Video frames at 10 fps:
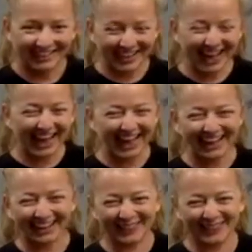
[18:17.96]
Yeah,
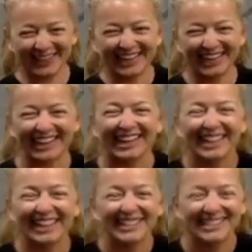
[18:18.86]
3,
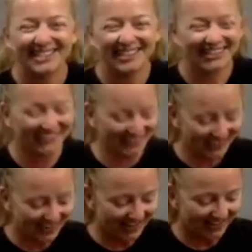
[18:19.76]
2,
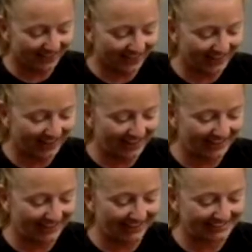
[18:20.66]
1.
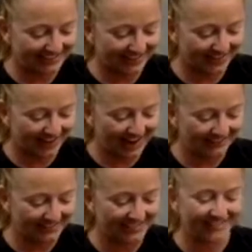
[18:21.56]
Let's go
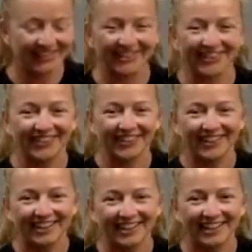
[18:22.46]
round 2.
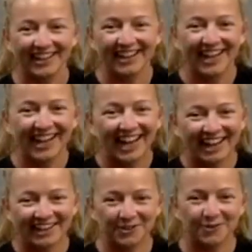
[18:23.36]
I
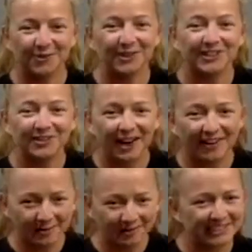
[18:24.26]
know the first round
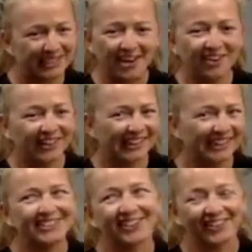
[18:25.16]
I was like, oh, I can
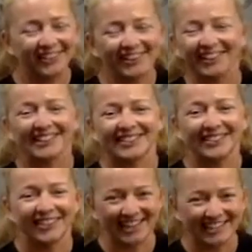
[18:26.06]
totally do this.